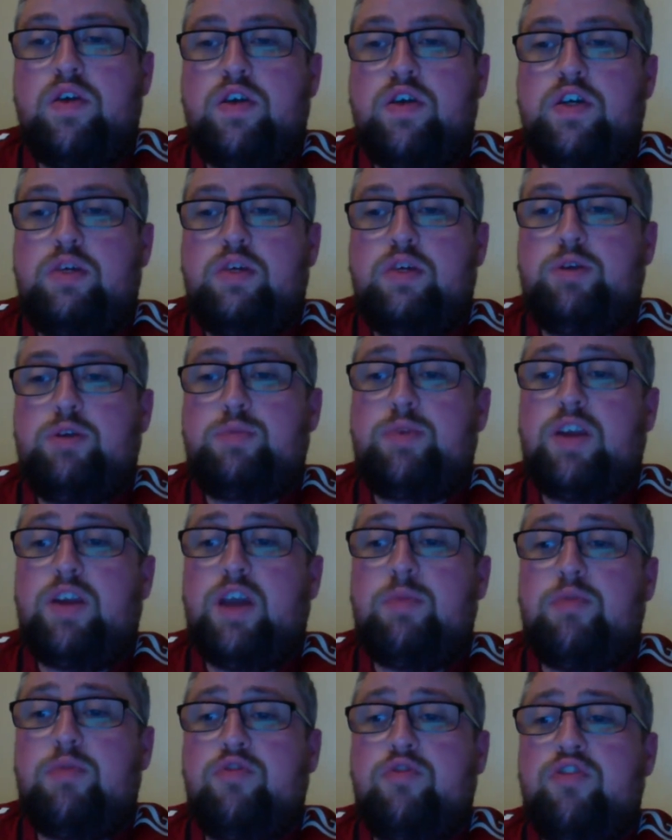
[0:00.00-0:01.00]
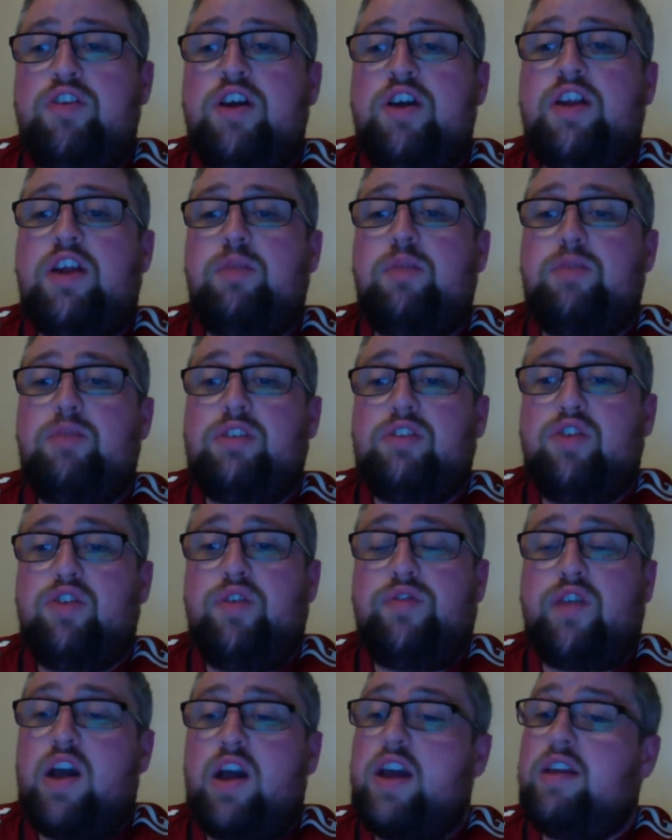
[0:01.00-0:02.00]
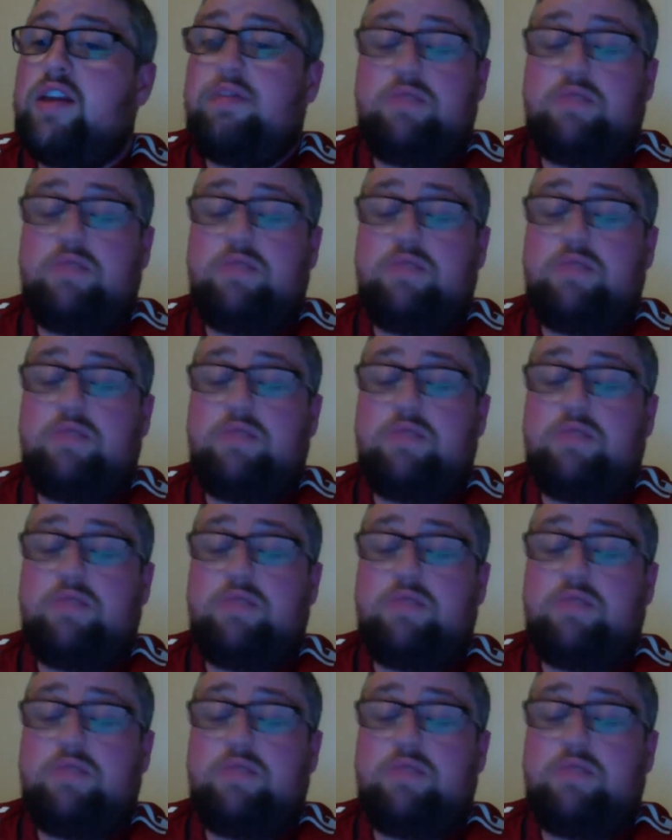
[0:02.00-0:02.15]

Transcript: Brisbane can be rude and arrogant, but it's a tough guy.